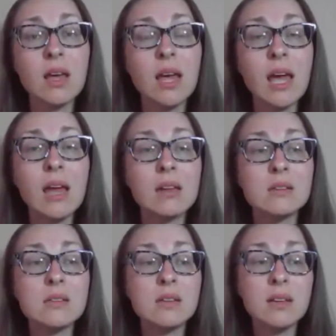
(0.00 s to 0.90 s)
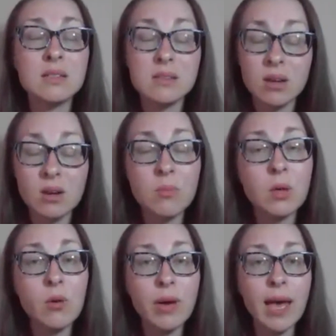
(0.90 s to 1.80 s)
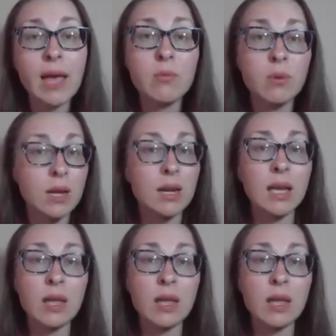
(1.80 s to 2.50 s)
And it's going to be okay. We're going to get